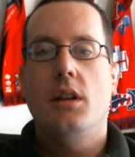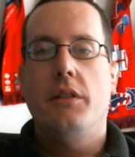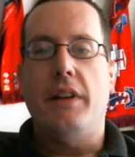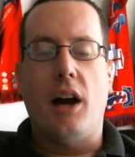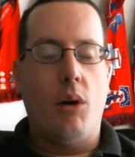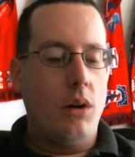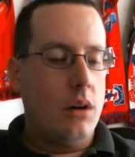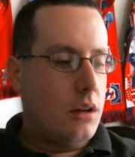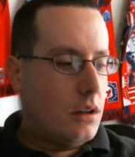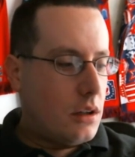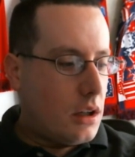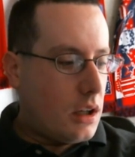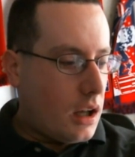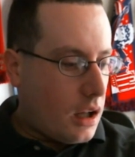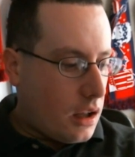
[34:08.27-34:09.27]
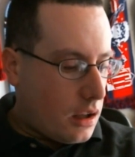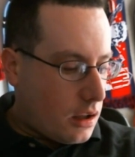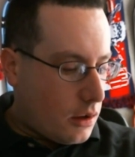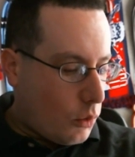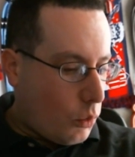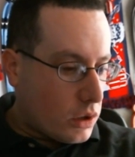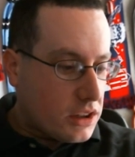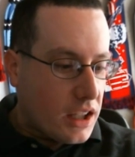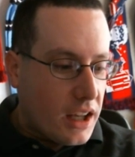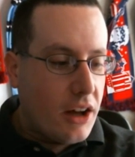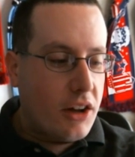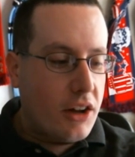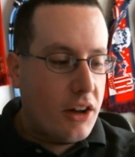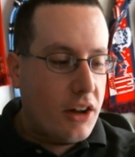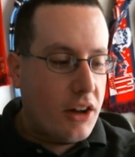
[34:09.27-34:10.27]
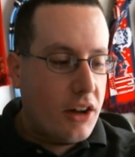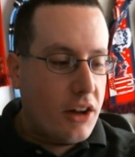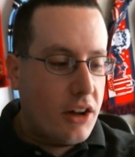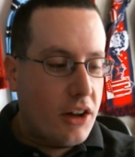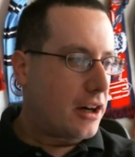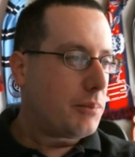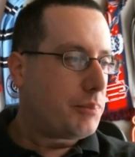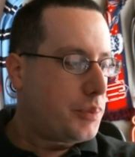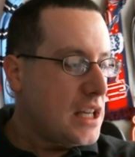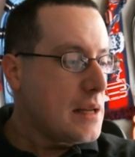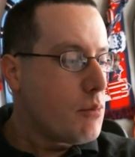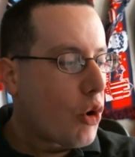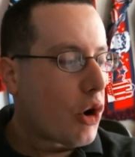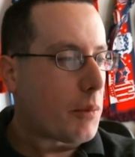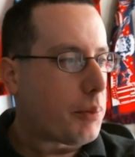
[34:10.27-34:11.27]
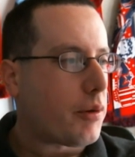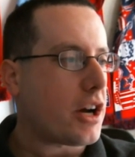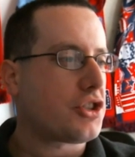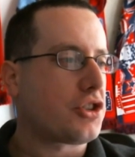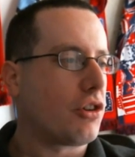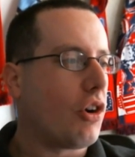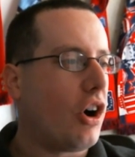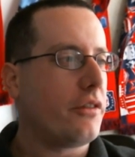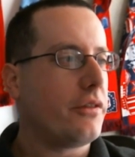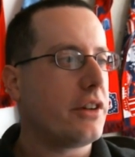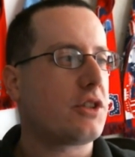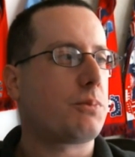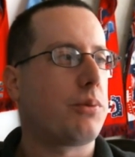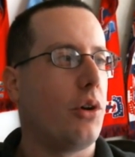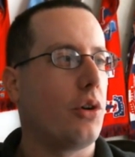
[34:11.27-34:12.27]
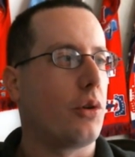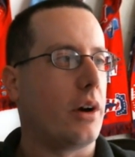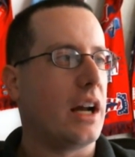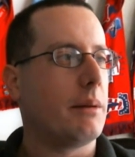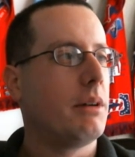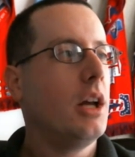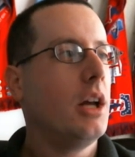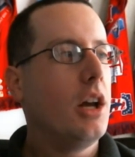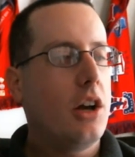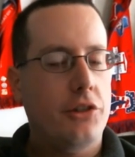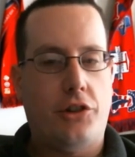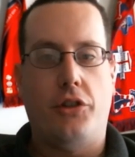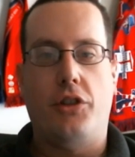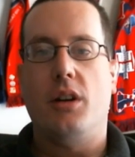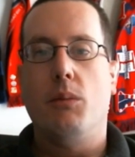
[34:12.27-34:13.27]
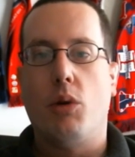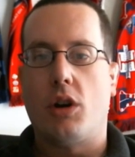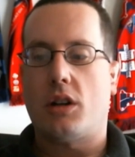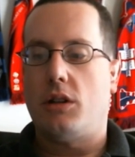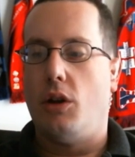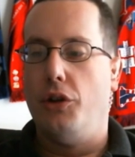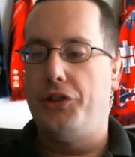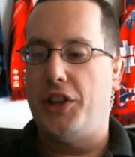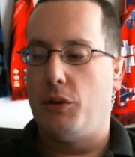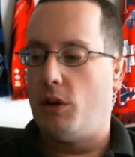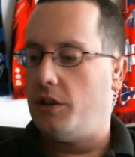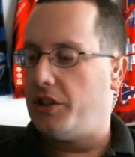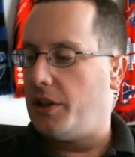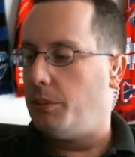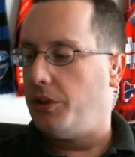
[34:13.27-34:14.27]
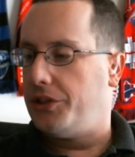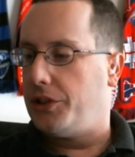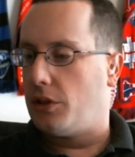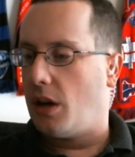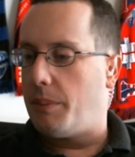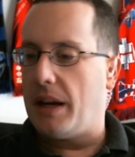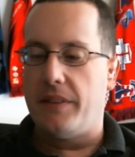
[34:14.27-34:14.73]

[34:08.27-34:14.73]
Now, what the hell kind of there be more pressure on this program so that it more closely resembles Europe?